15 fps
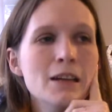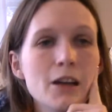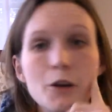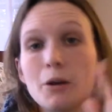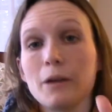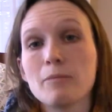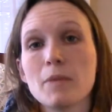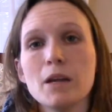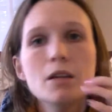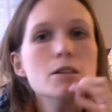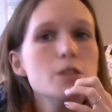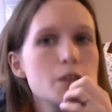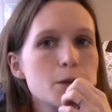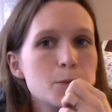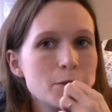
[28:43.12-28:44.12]
Okay,
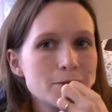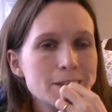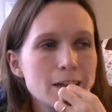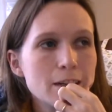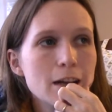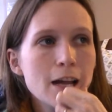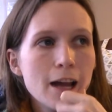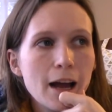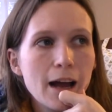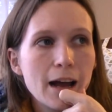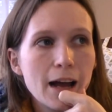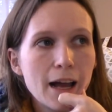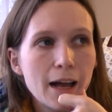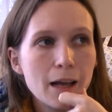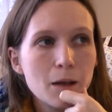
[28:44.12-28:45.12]
so moving on.
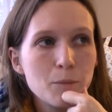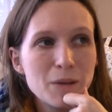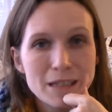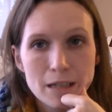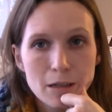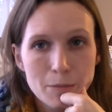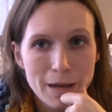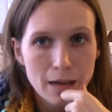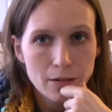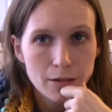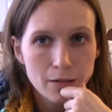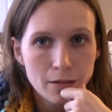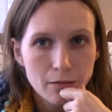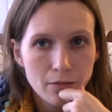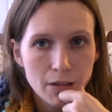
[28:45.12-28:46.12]
I picked out a pattern
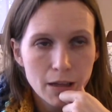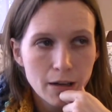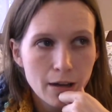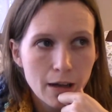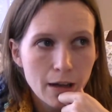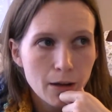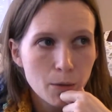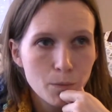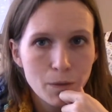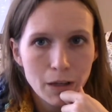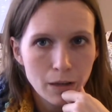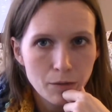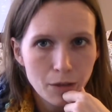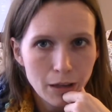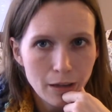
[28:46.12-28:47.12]
that I
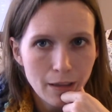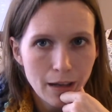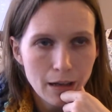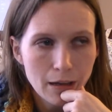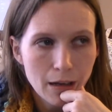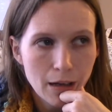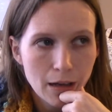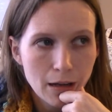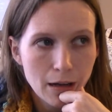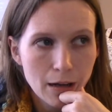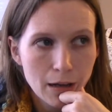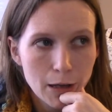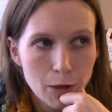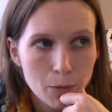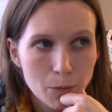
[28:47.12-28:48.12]
really, really like and
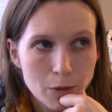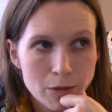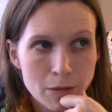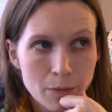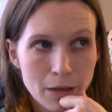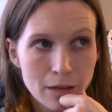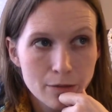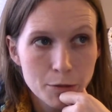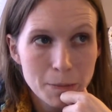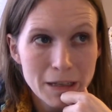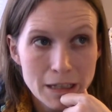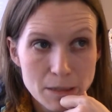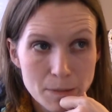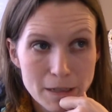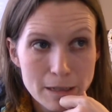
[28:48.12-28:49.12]
I want to make for my
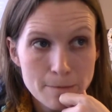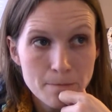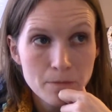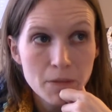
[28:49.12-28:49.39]
husband.